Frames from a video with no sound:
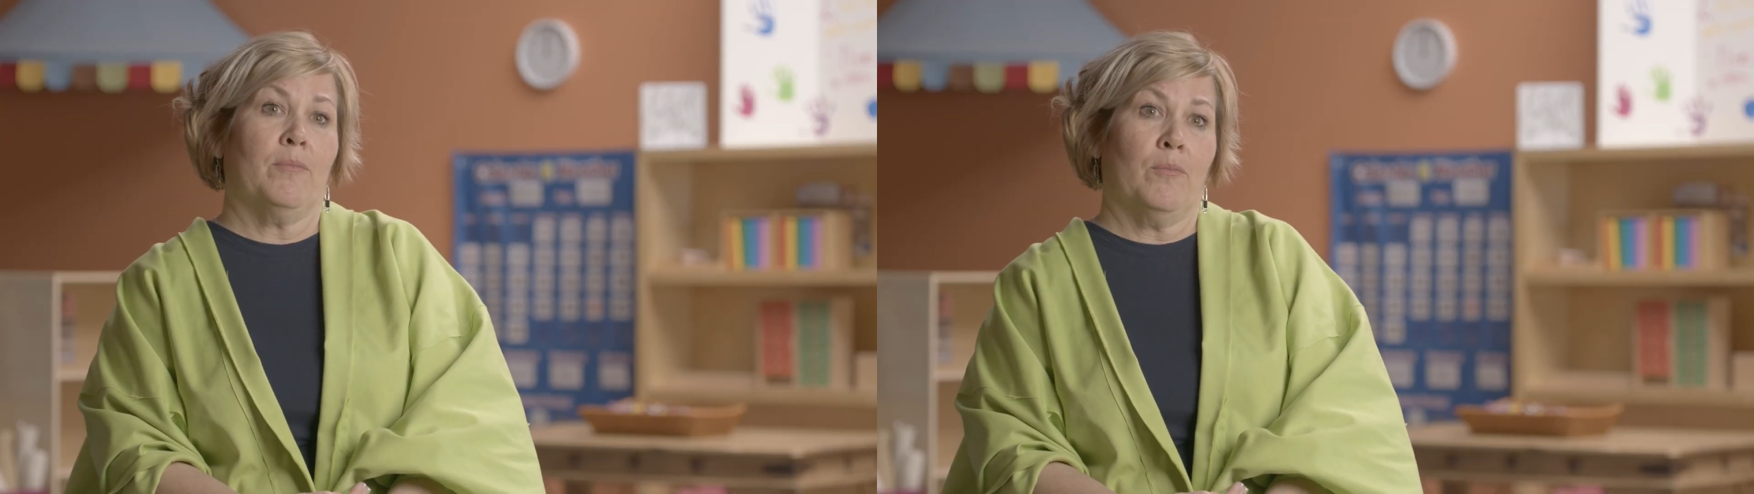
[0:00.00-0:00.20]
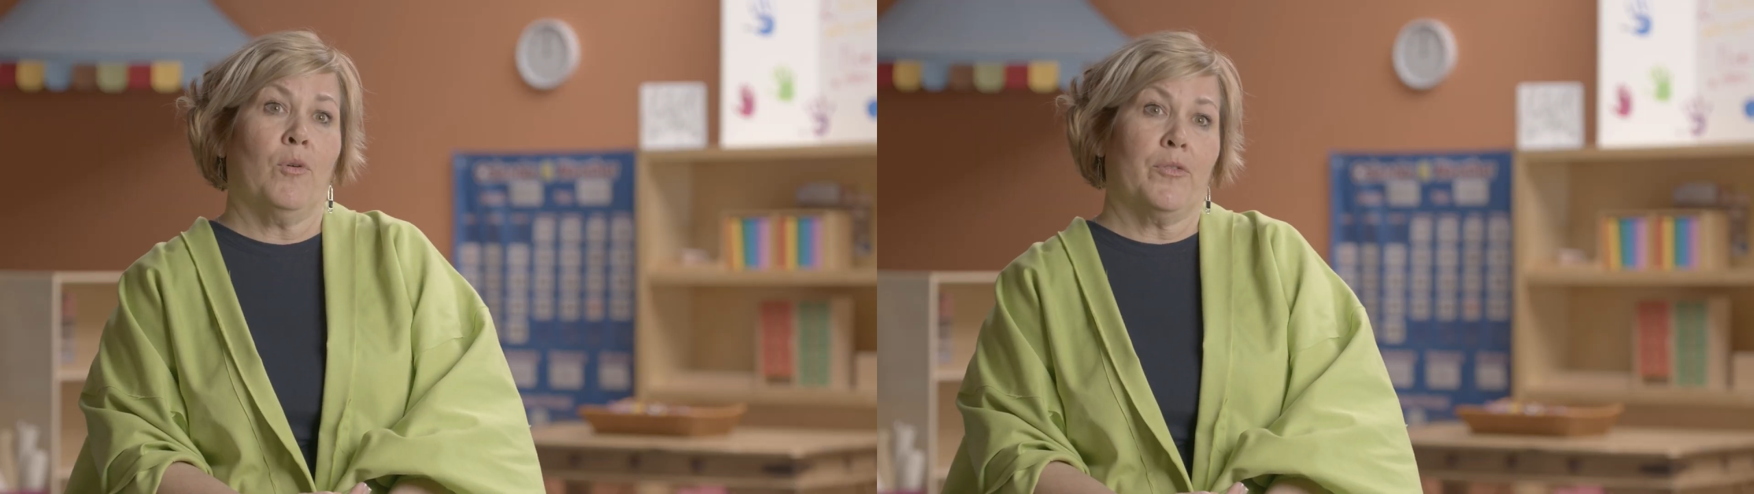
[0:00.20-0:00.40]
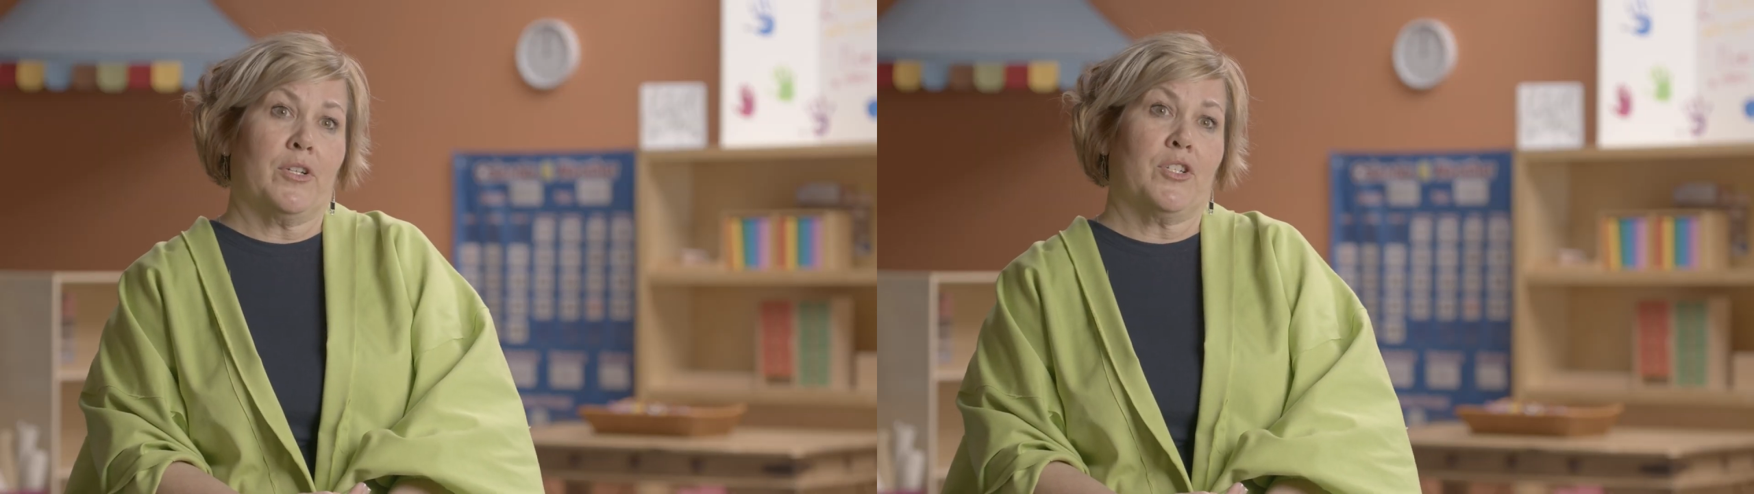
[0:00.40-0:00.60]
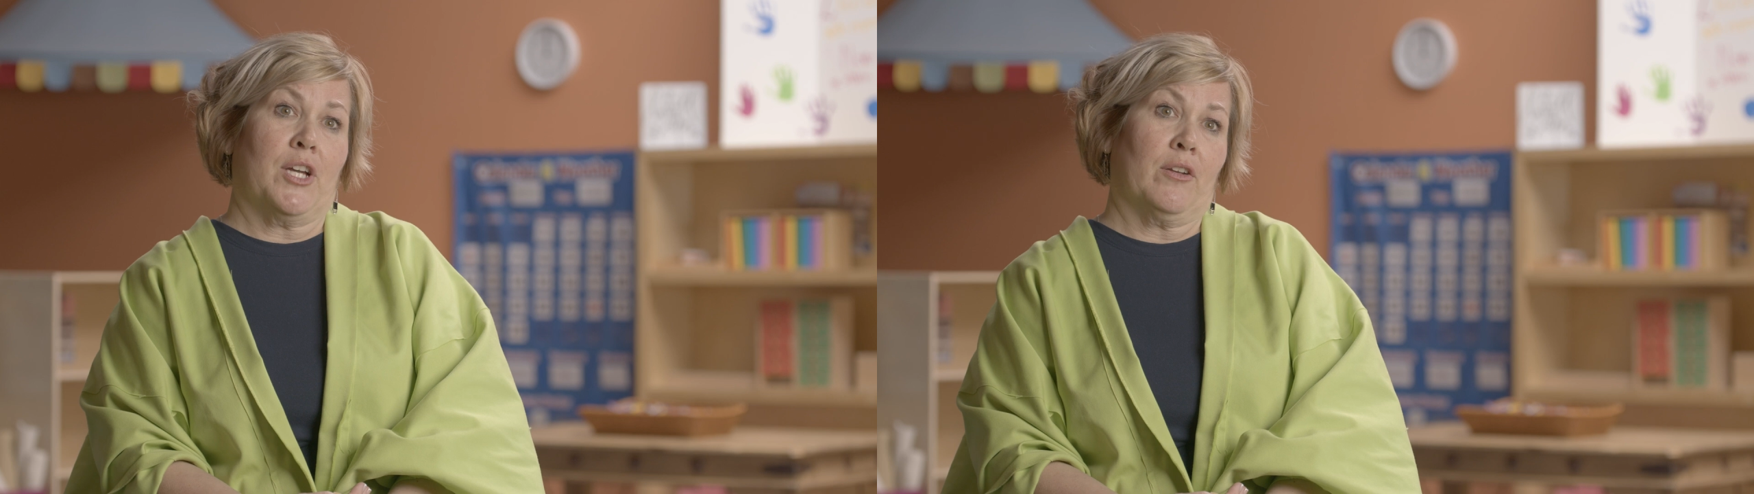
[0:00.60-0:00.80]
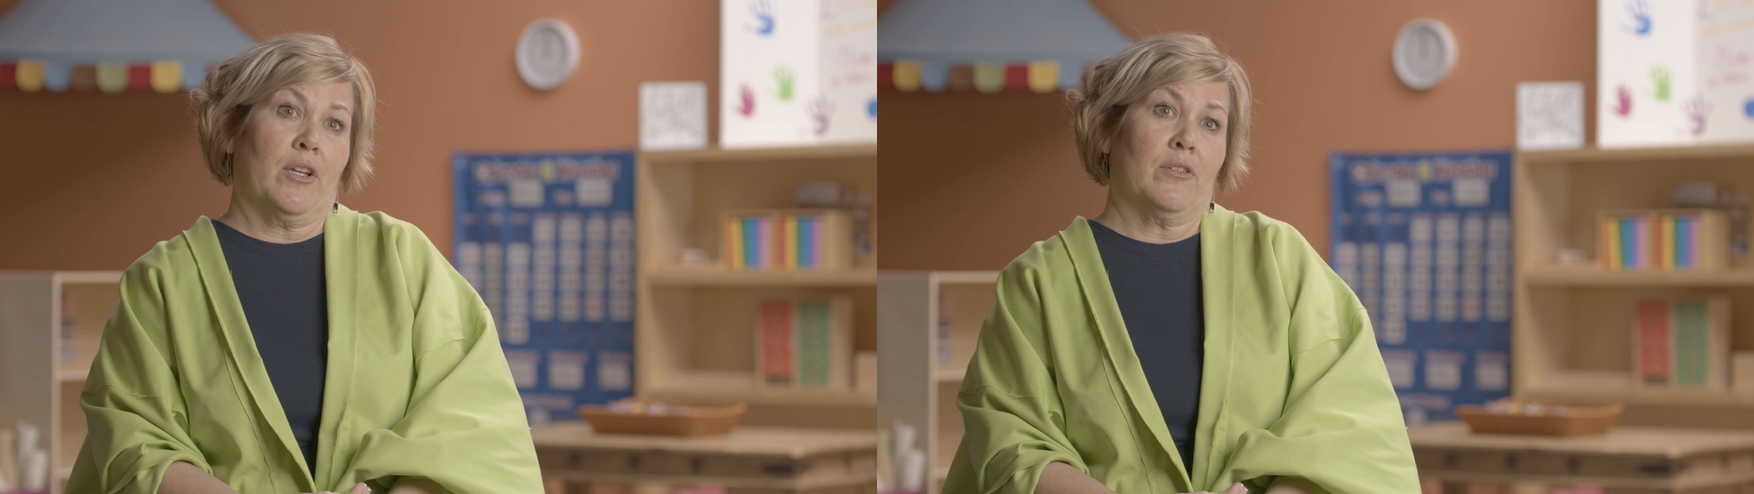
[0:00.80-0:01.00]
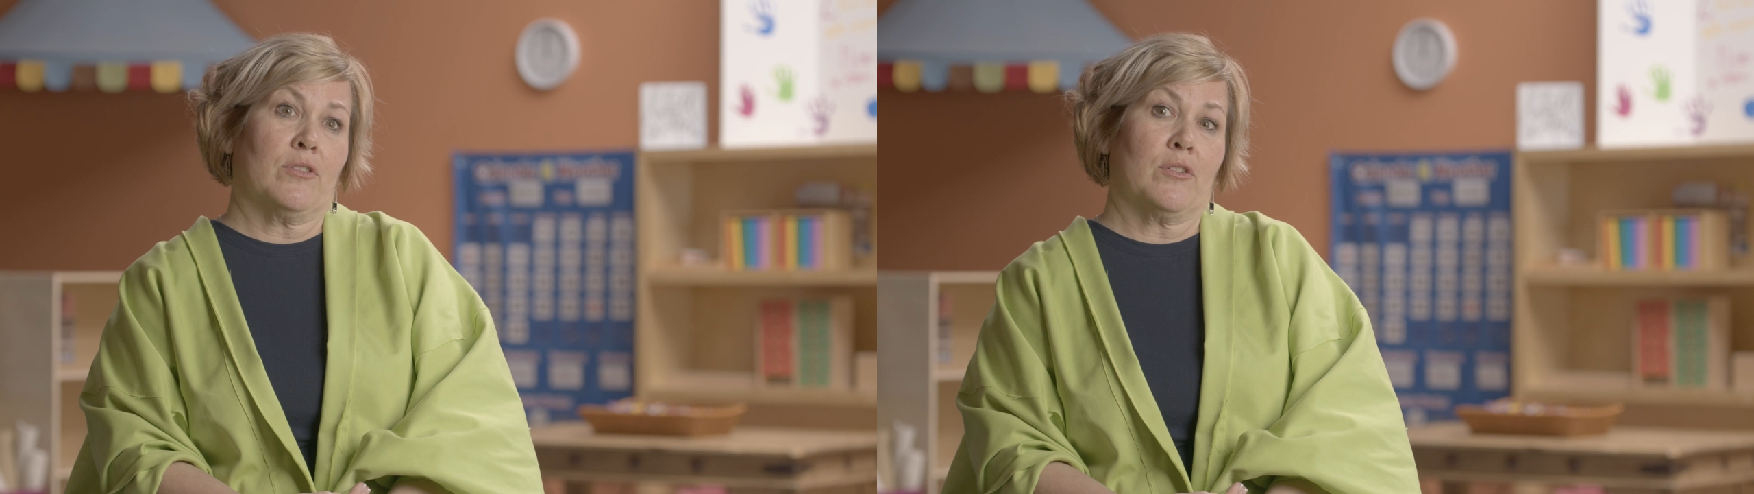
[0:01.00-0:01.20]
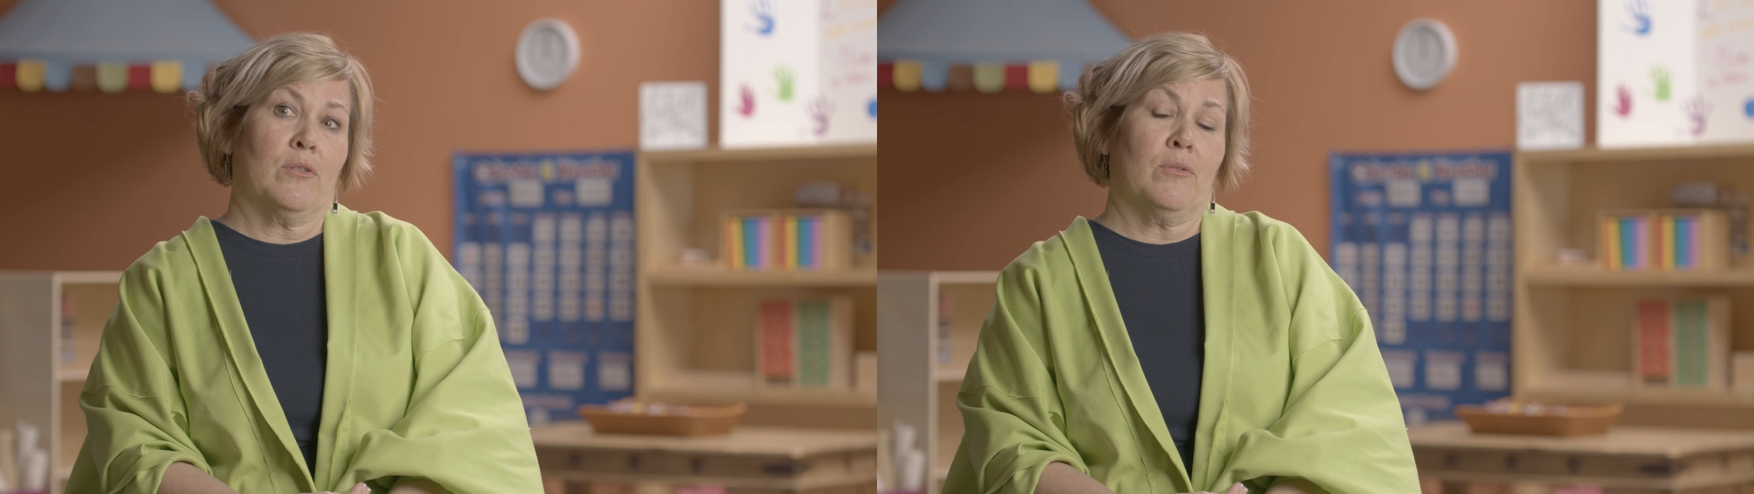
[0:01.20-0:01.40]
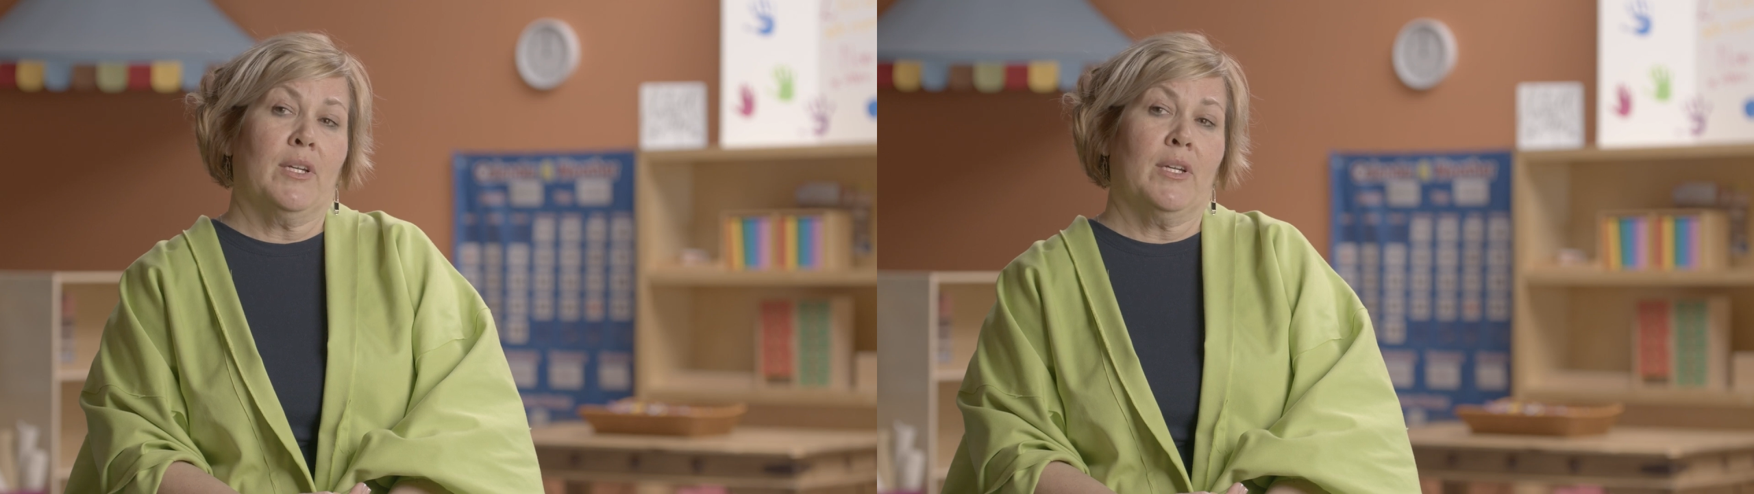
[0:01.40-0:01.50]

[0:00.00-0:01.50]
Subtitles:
want their child to go to school.